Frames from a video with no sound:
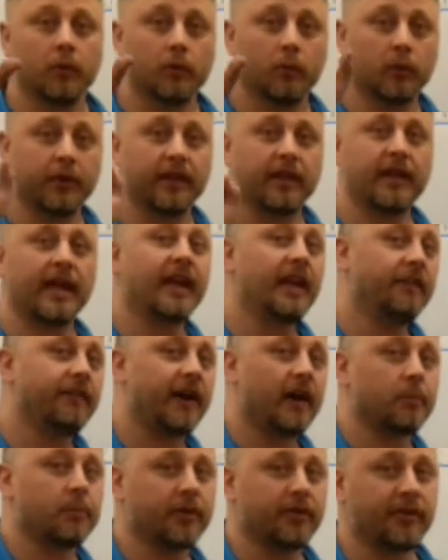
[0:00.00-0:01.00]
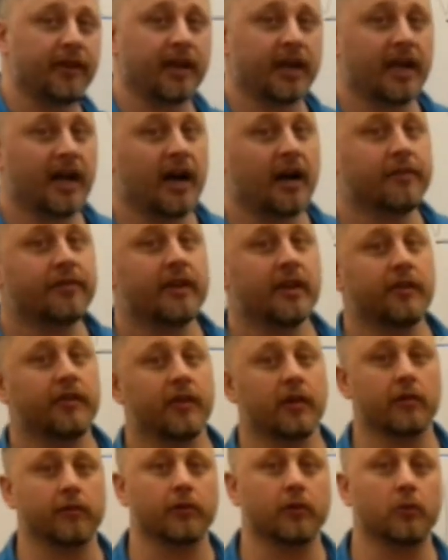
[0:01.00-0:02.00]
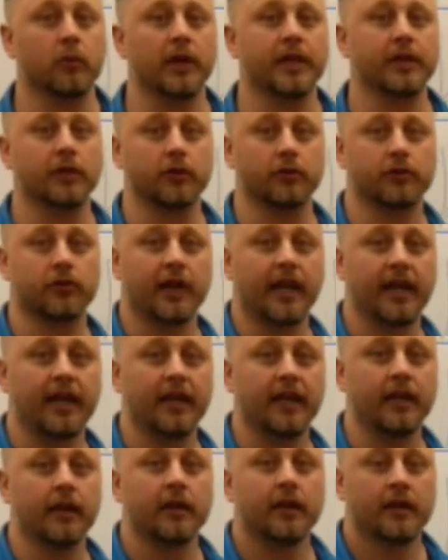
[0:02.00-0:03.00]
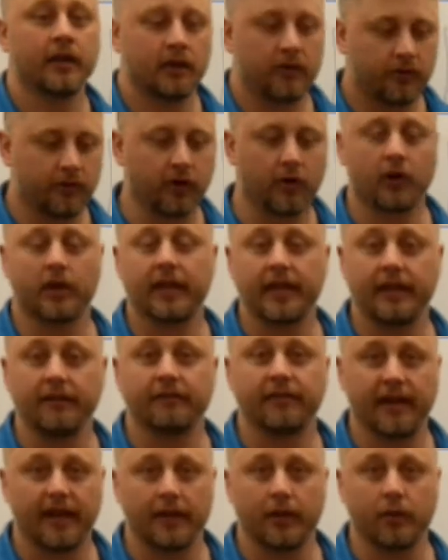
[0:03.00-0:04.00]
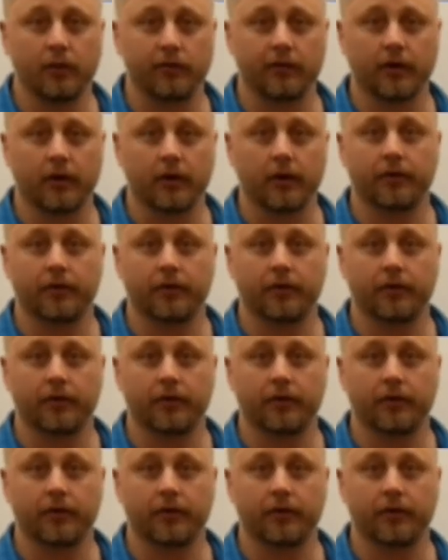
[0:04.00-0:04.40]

with a 95% confidence interval what your training target values are.